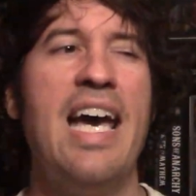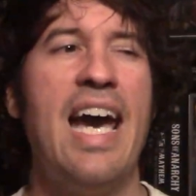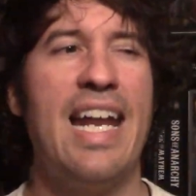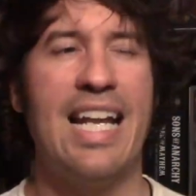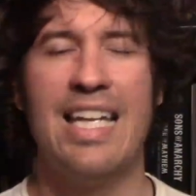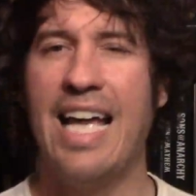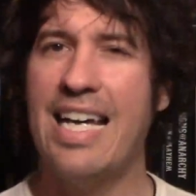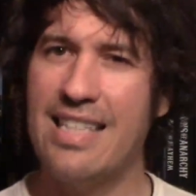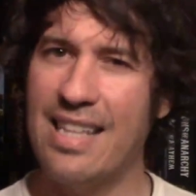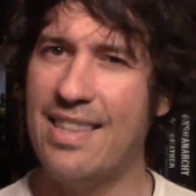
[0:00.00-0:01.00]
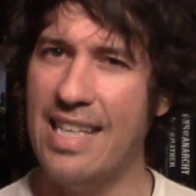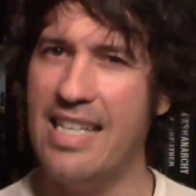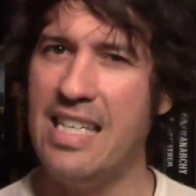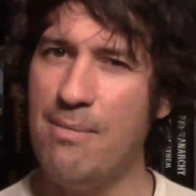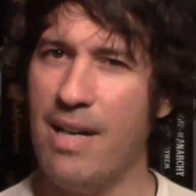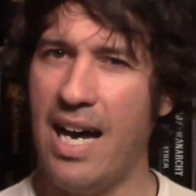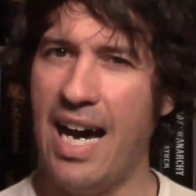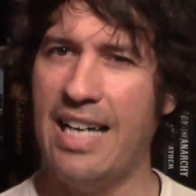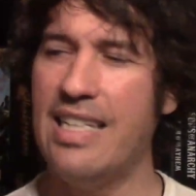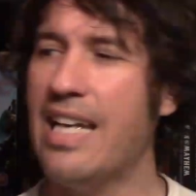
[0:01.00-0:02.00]
and I like the thinking
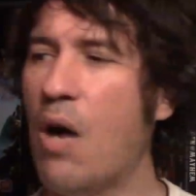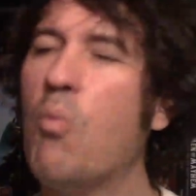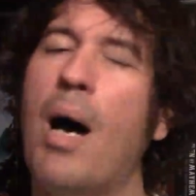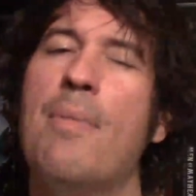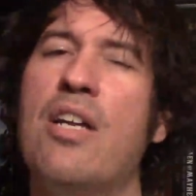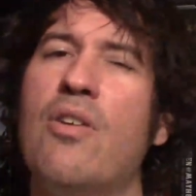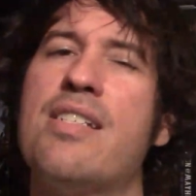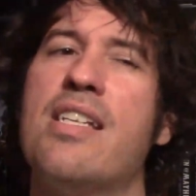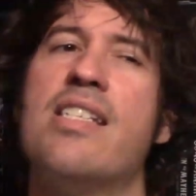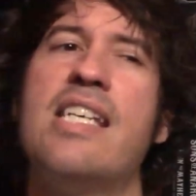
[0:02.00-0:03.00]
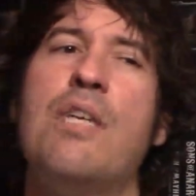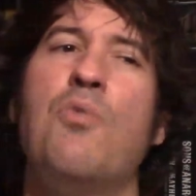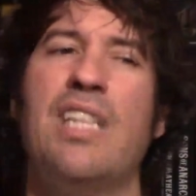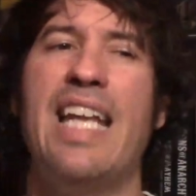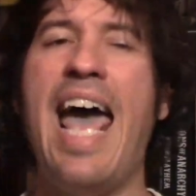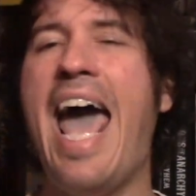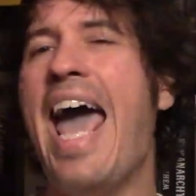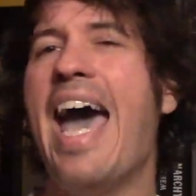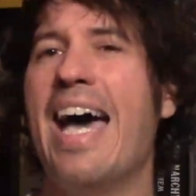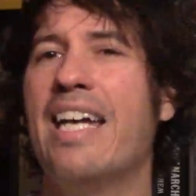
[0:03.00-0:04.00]
behind it, and I'm interested to see, will it
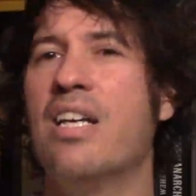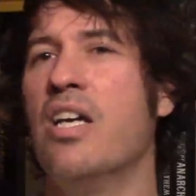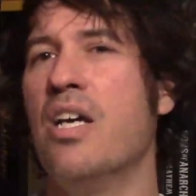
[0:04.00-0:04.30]
add